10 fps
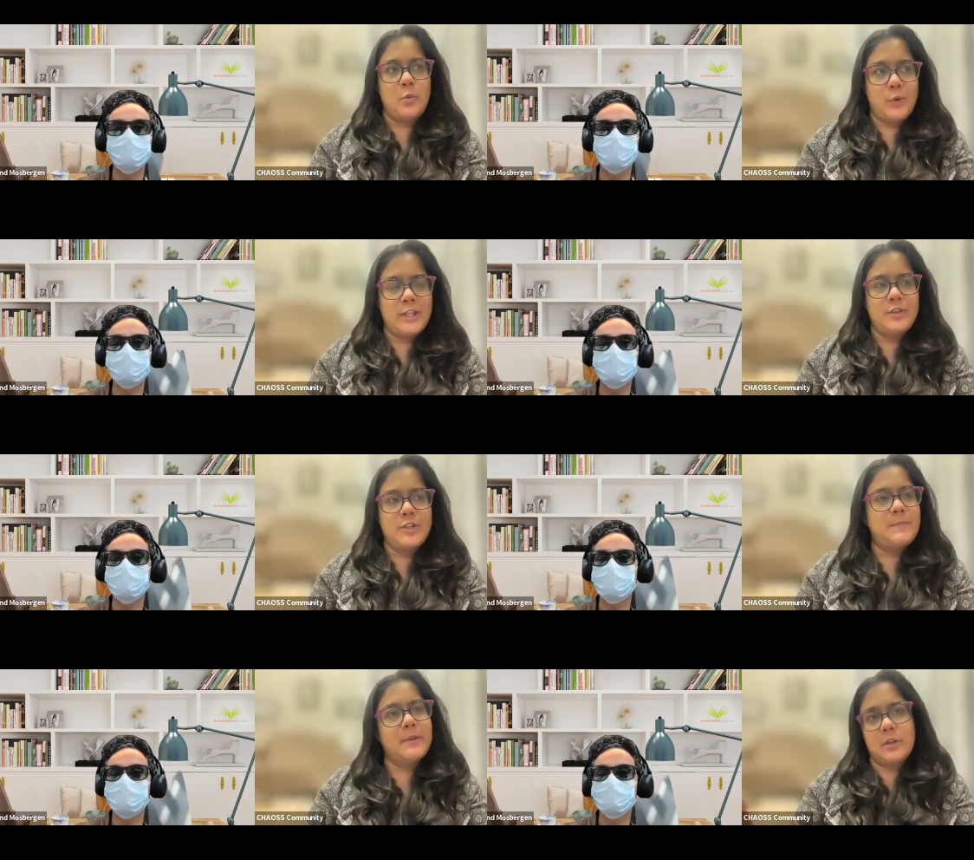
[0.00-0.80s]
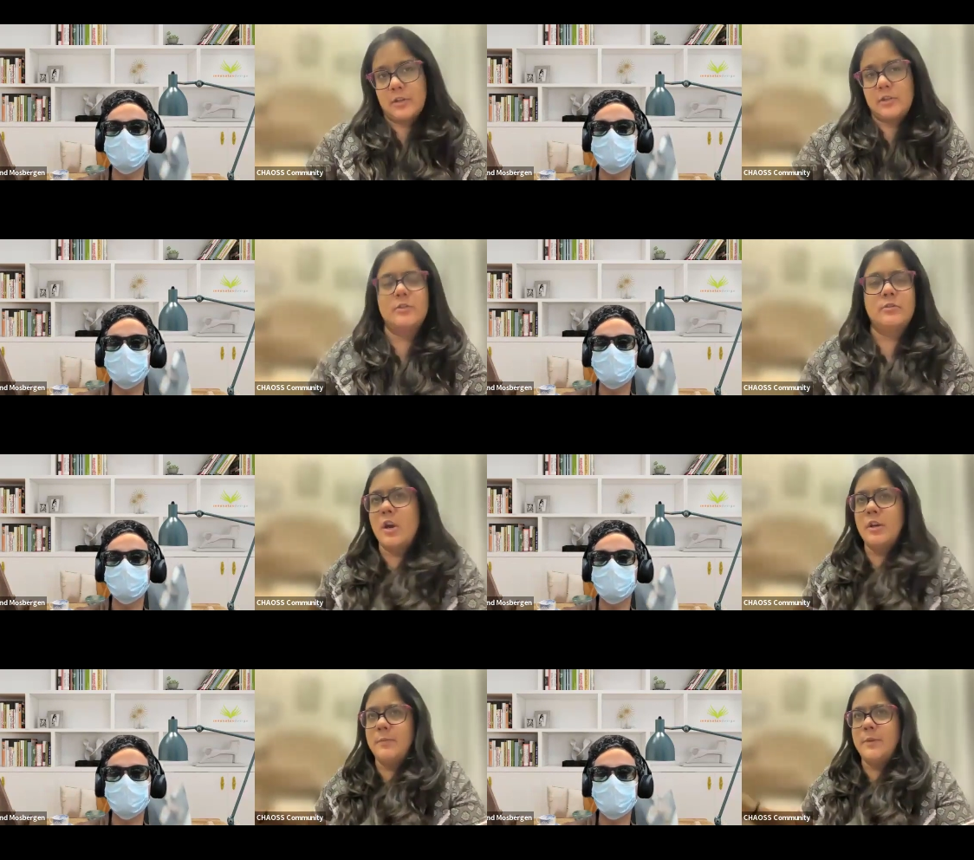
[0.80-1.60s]
Speaker 1: with respect
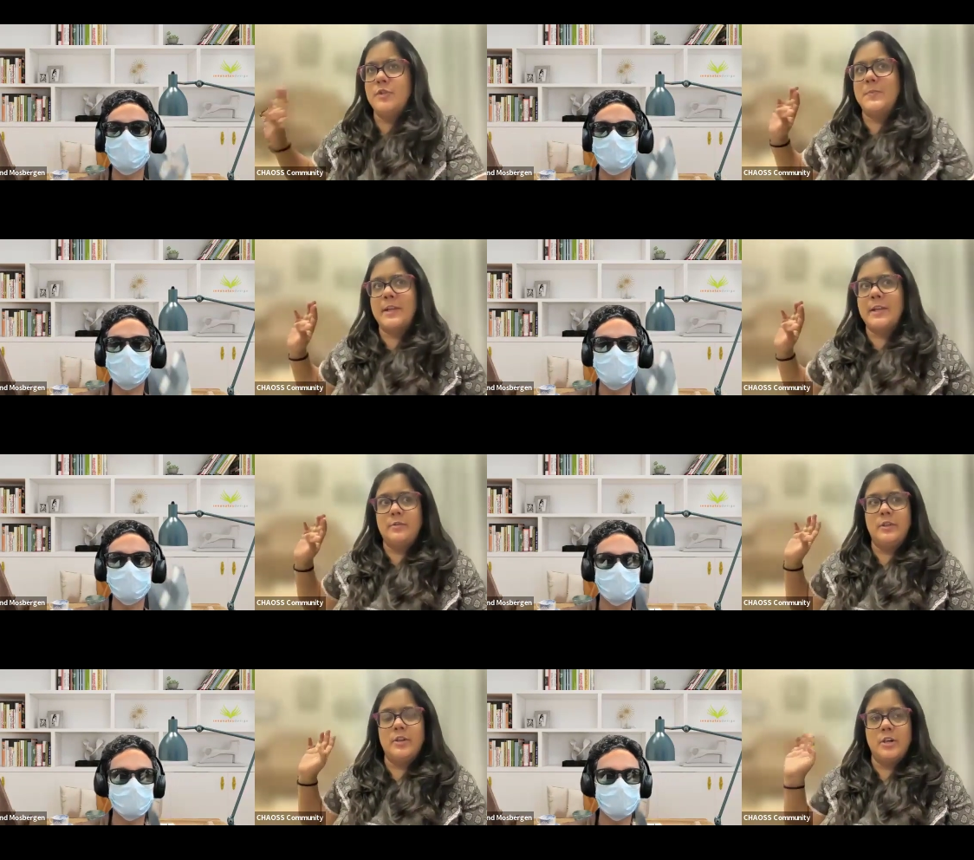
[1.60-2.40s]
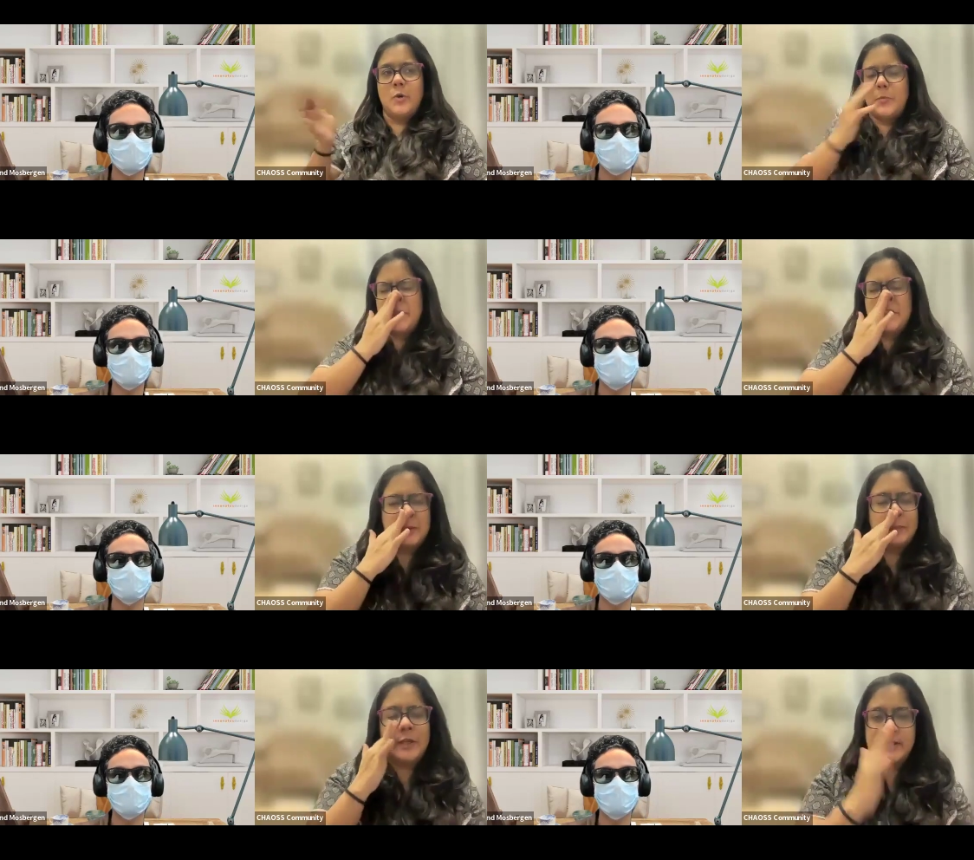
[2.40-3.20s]
not with respect to the open
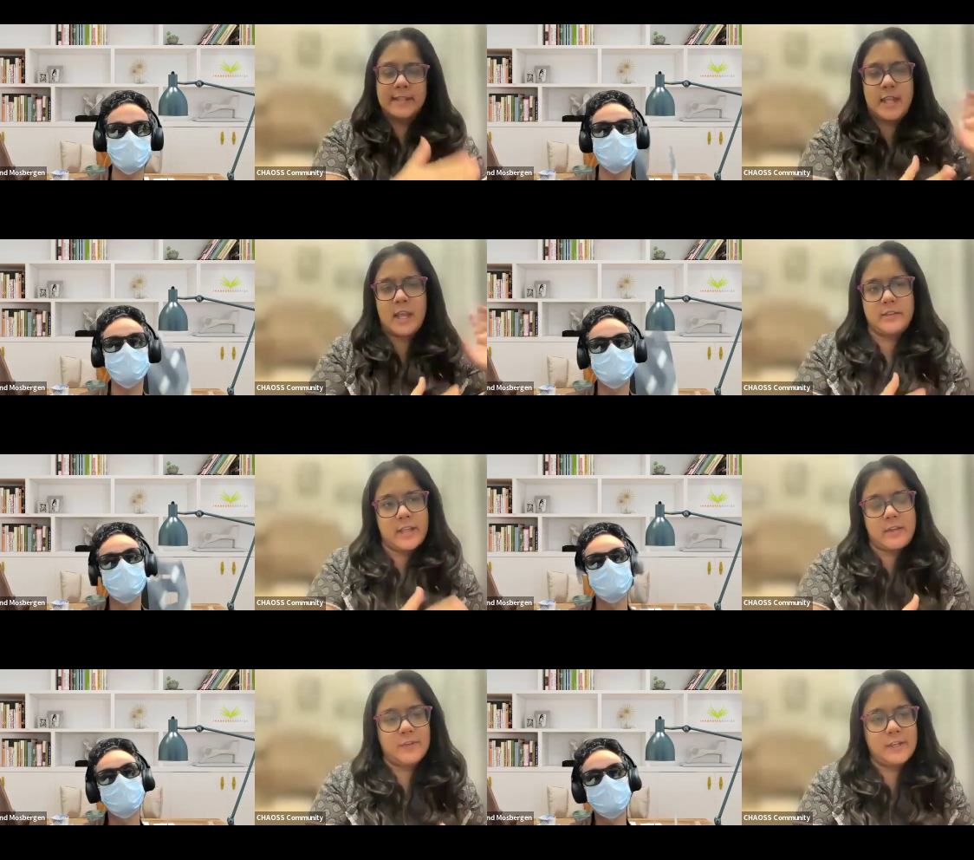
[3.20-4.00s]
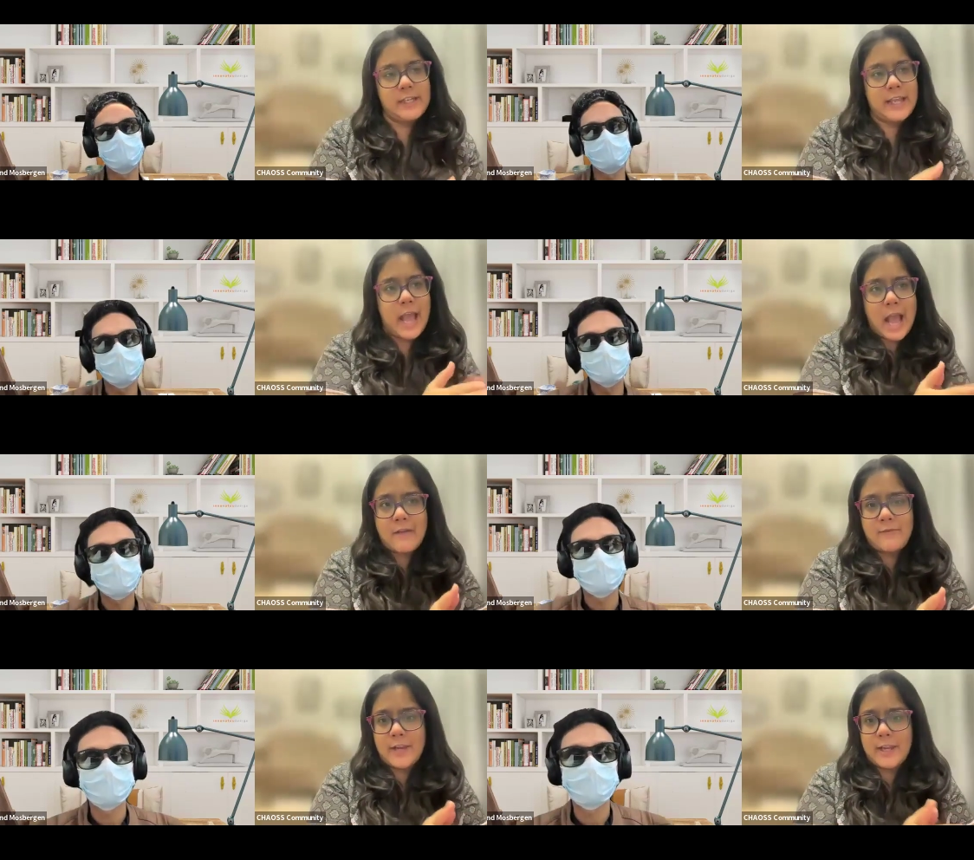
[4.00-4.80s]
chain because they definitely
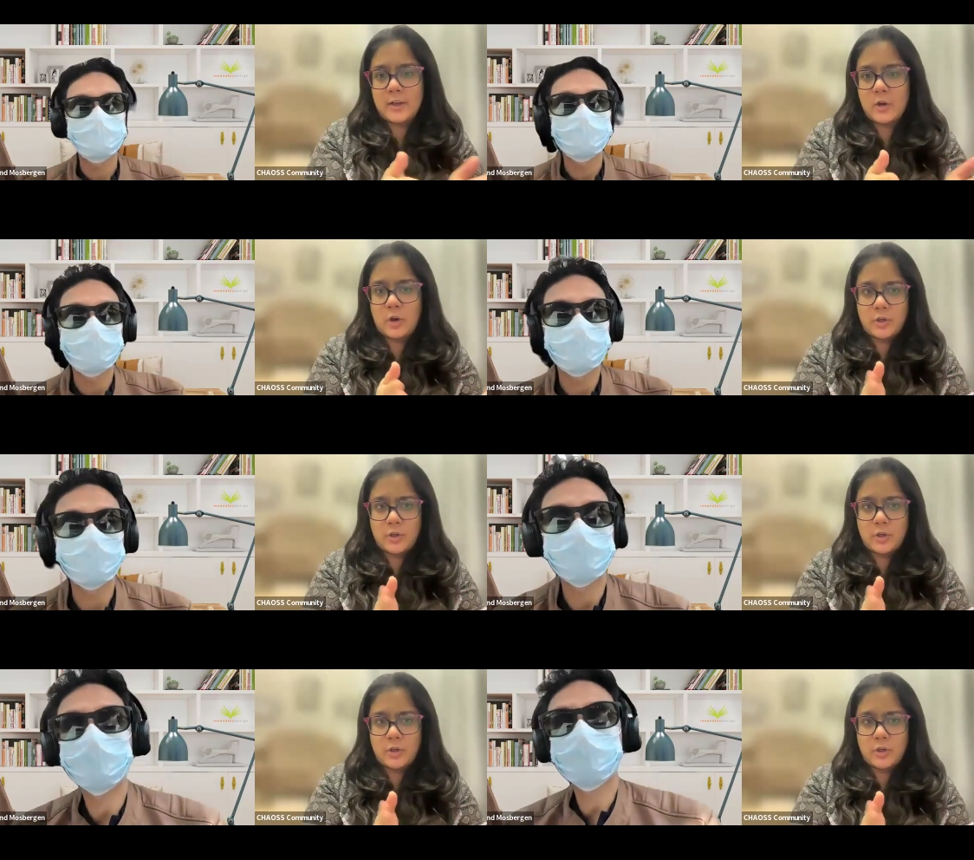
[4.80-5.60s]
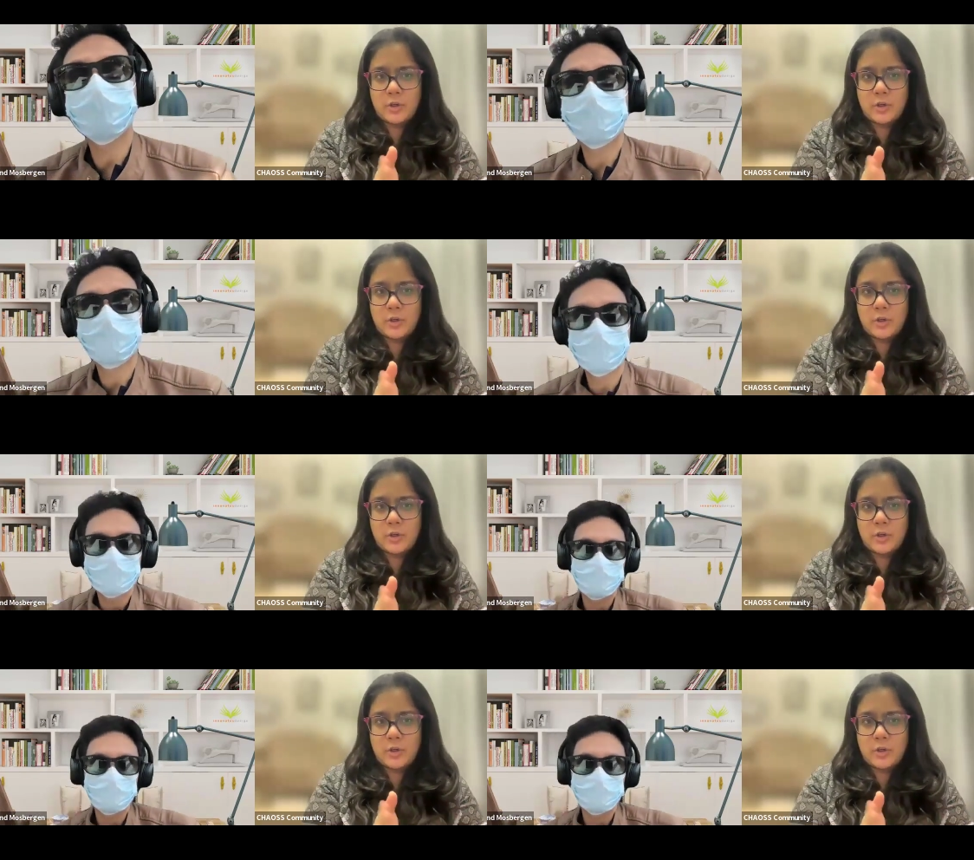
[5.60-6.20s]
have like already